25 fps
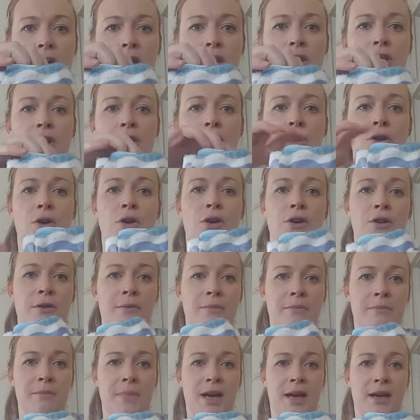
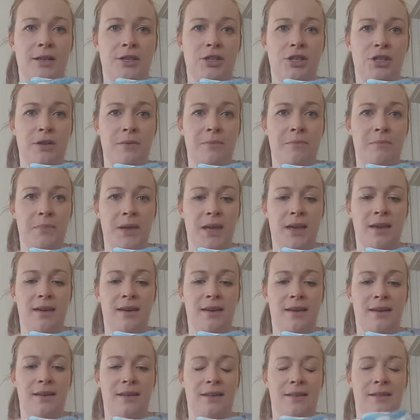not much
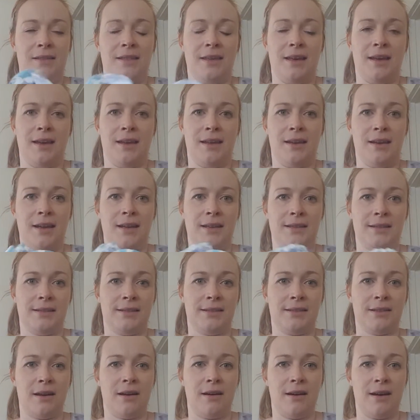bigger than a
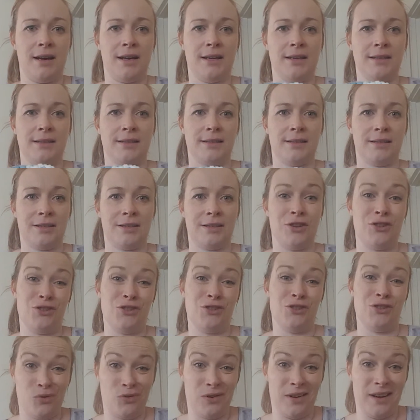sized
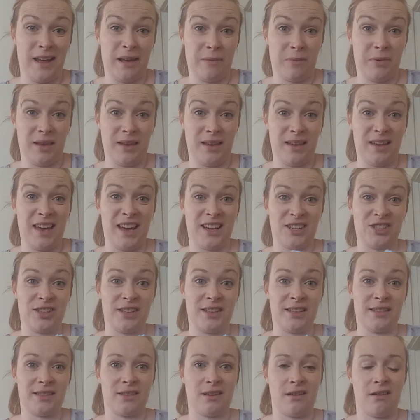newborn nappy,
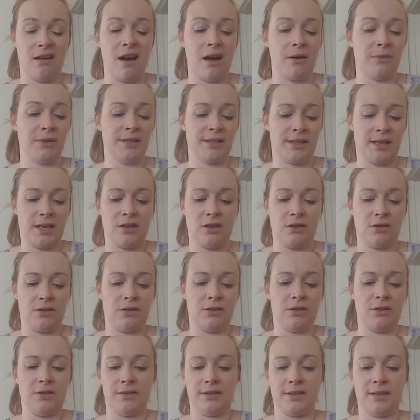actually. So I would say you
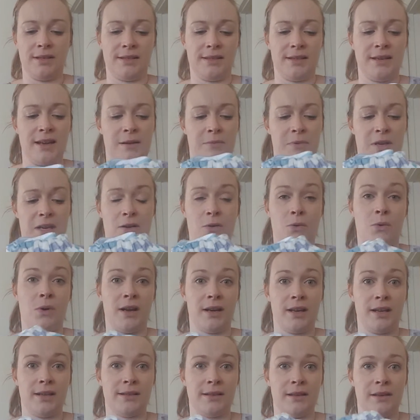could use this nappy
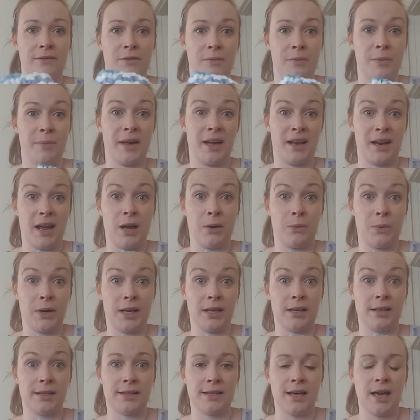quite easily from about 8
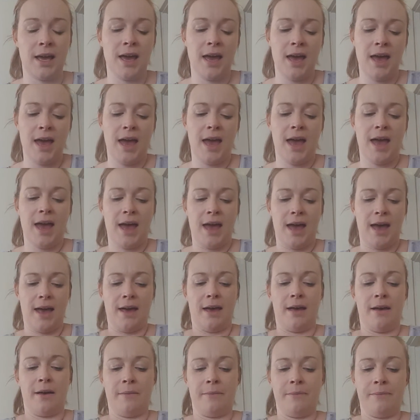weeks.
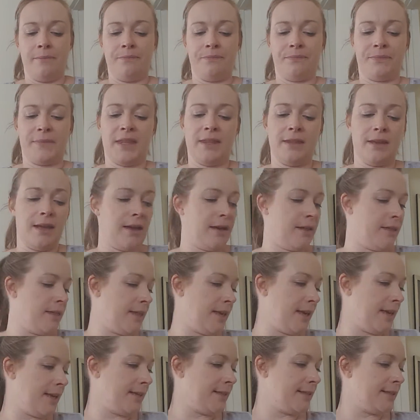Now,
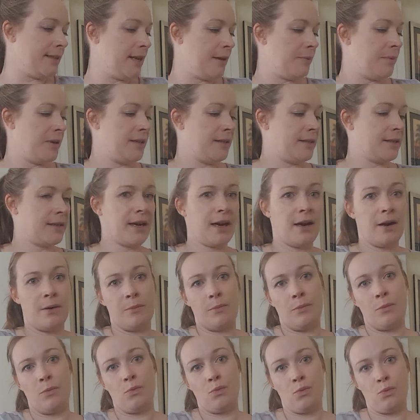these nappies
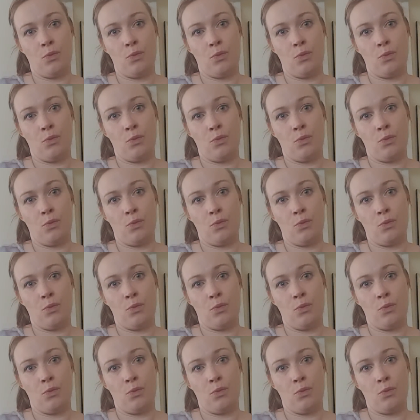come